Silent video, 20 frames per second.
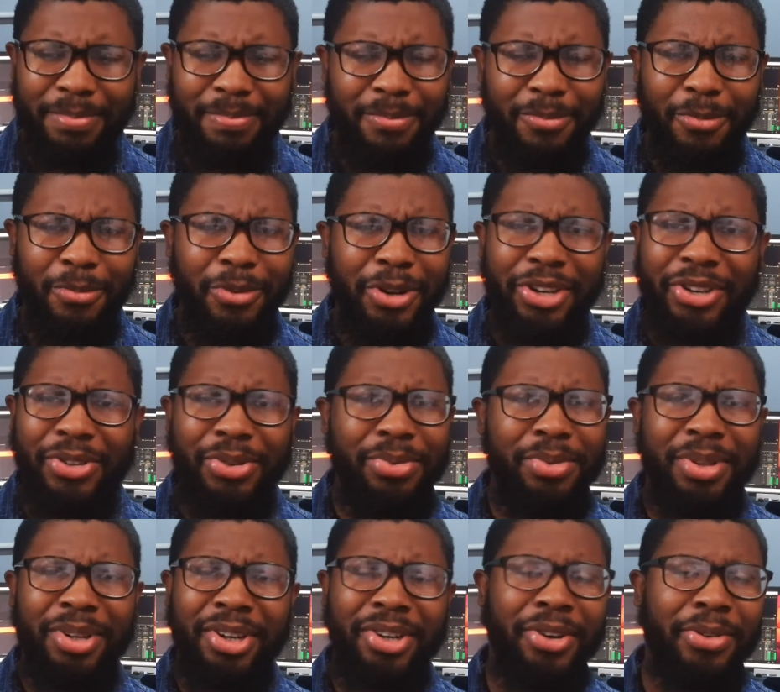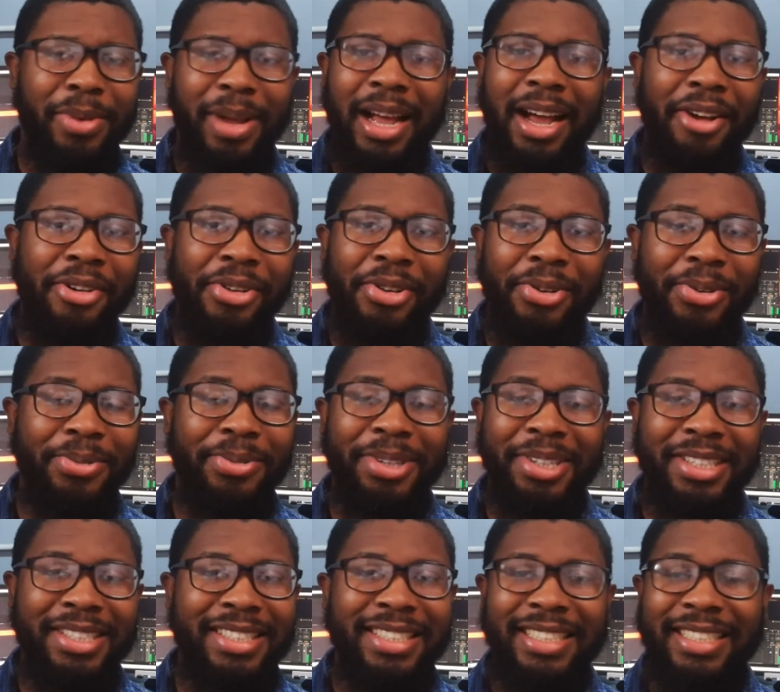when you look around, you don't
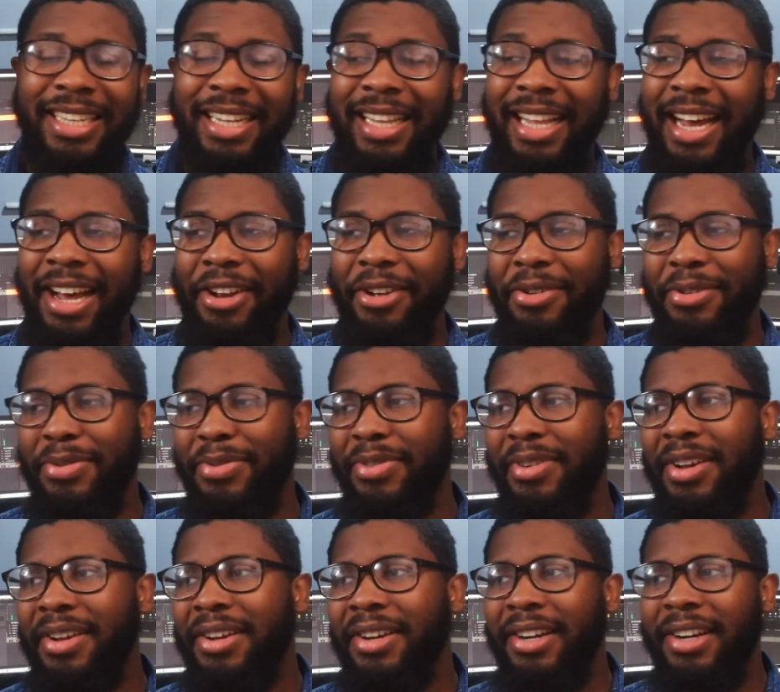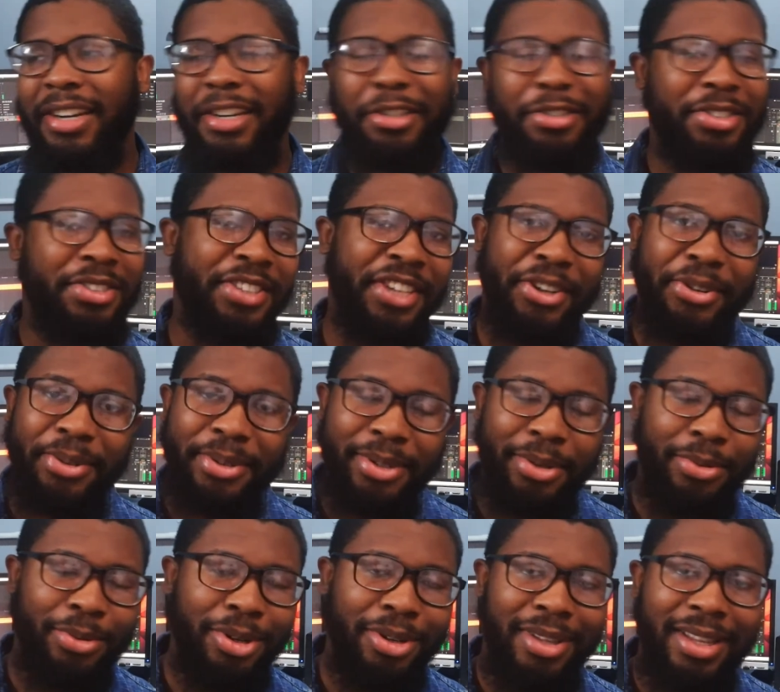really see a lot of
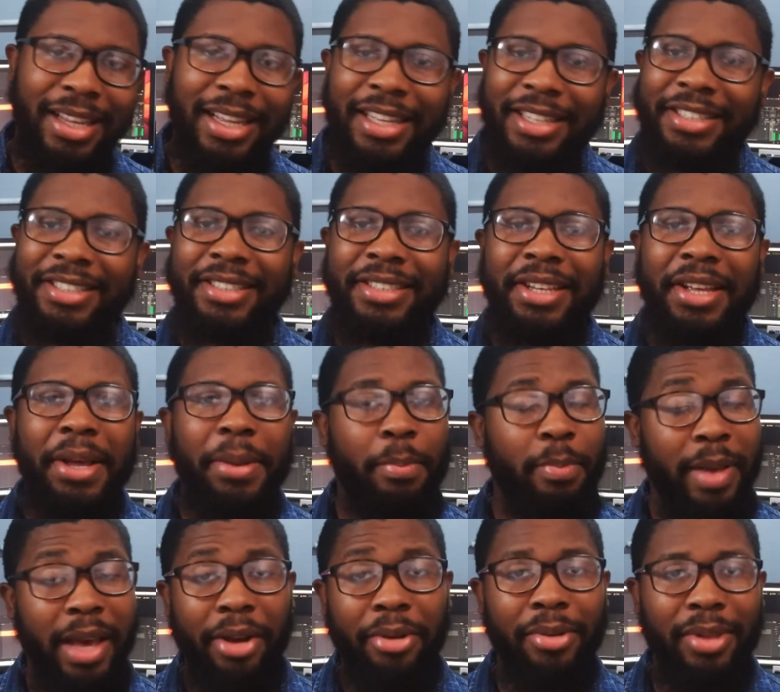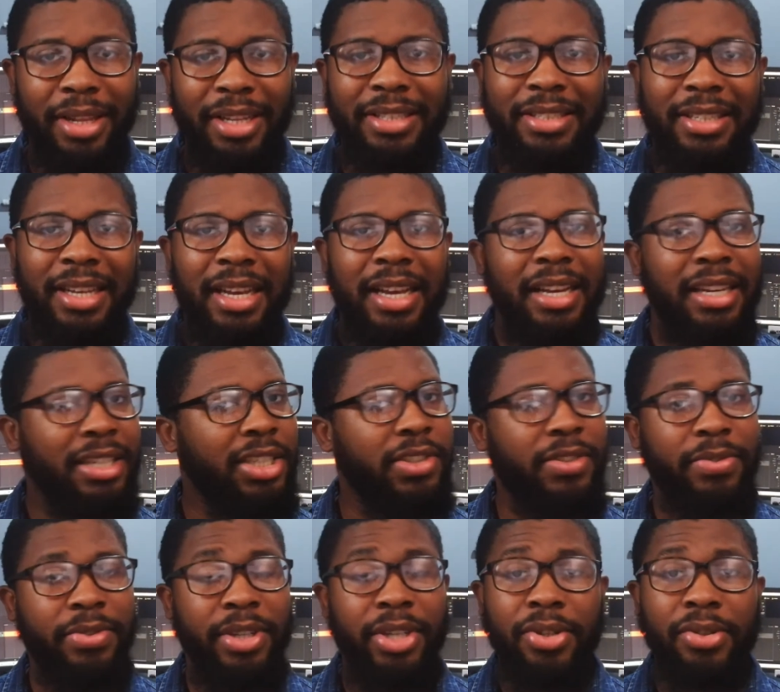steering wheel-less, pedal-less
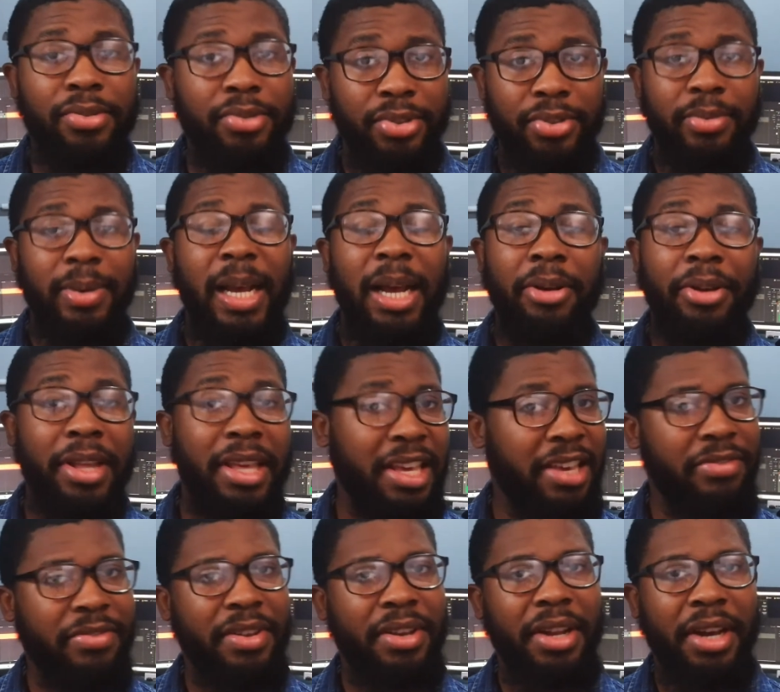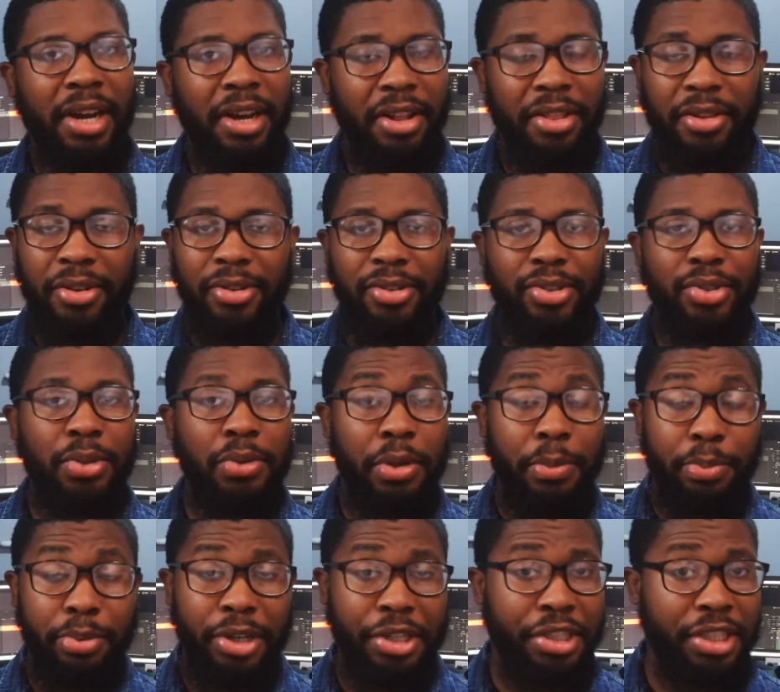vehicles around. Even others who are
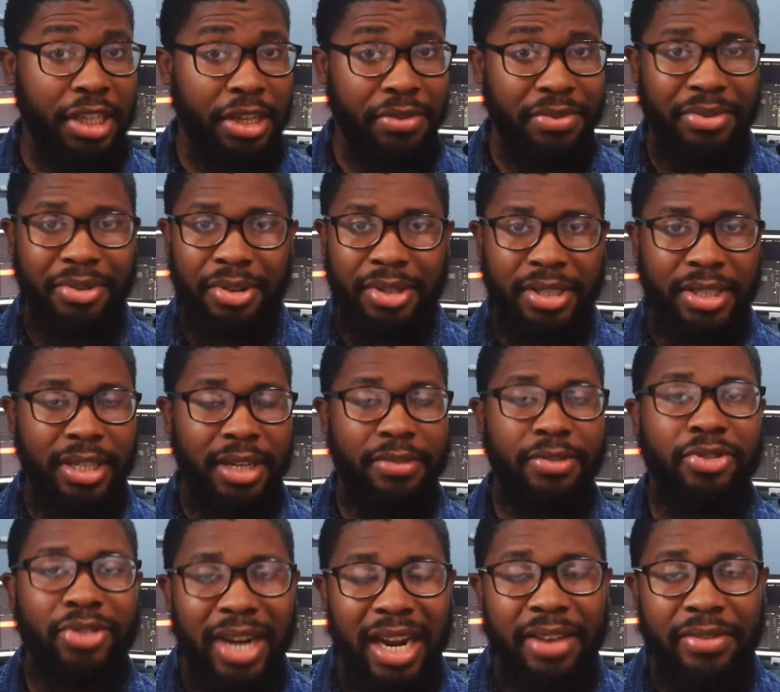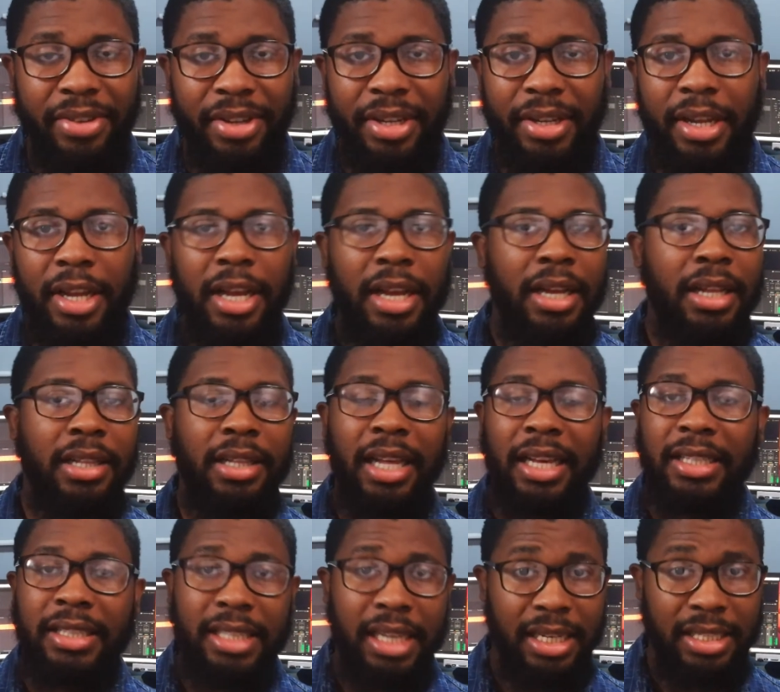pushing for self-driving,
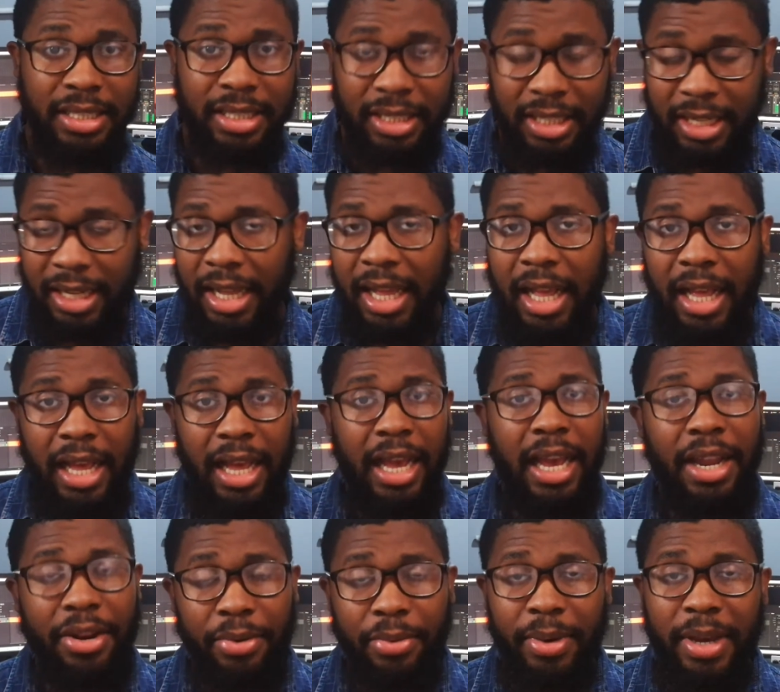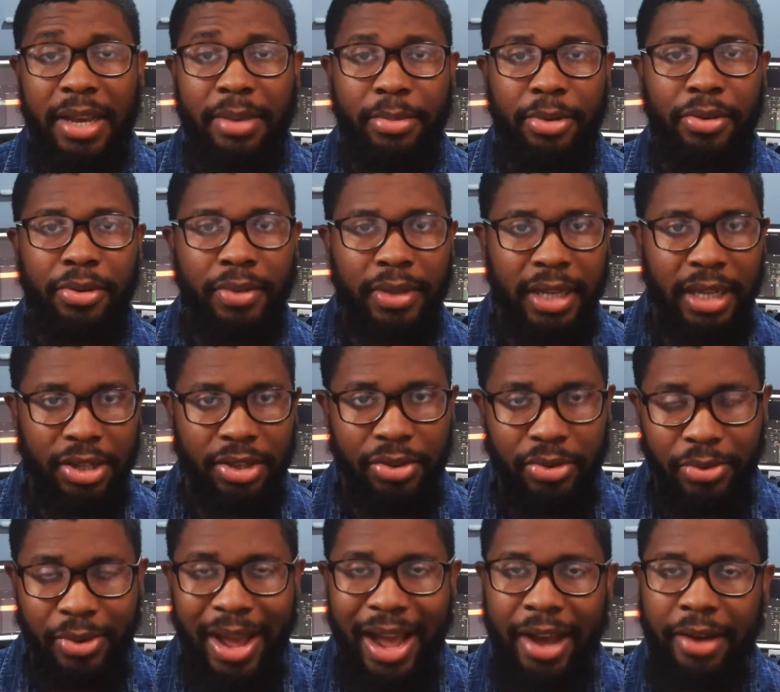like Tesla and Waymo, they
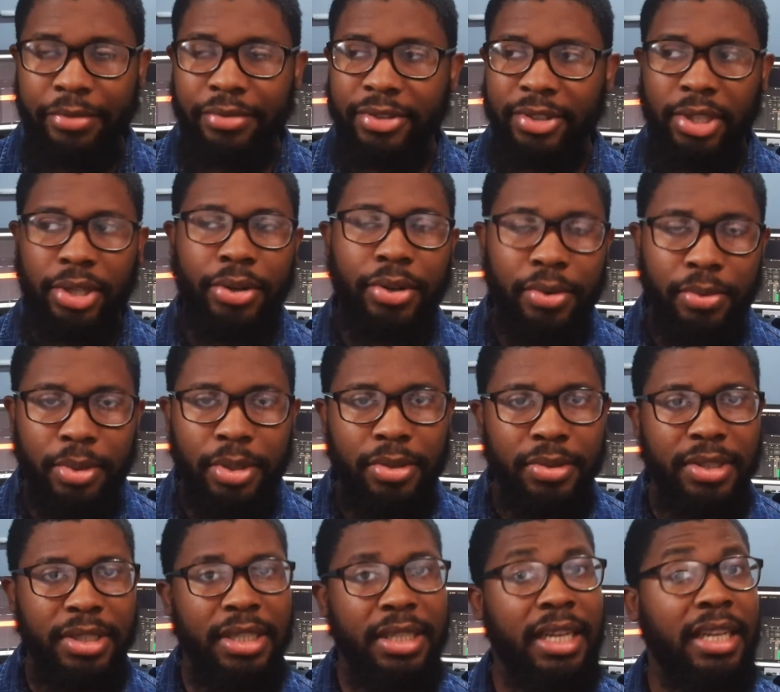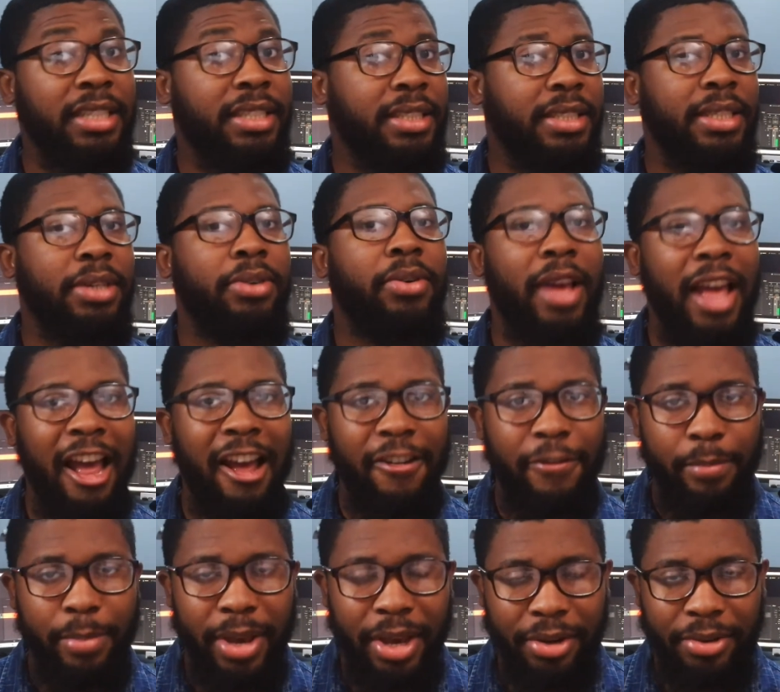do have steering wheels and they still
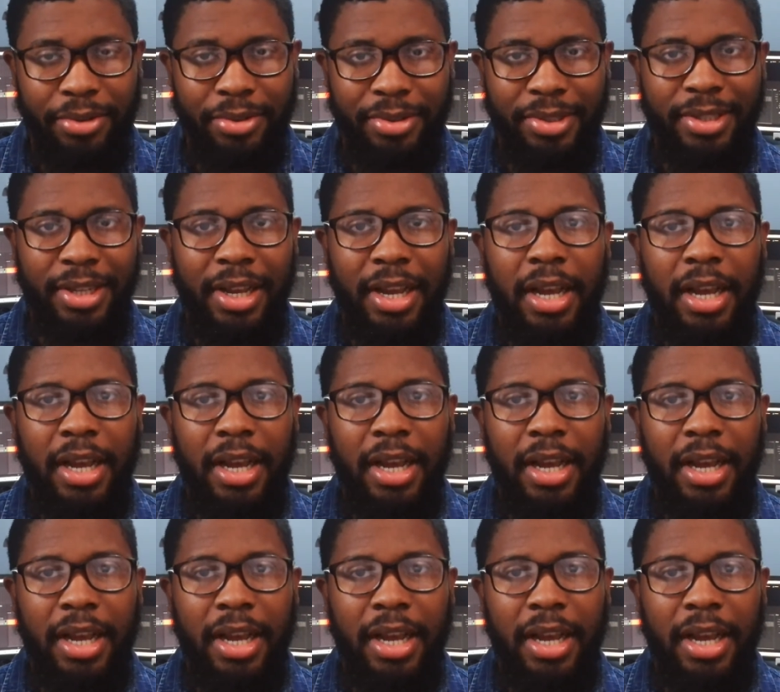have pedals.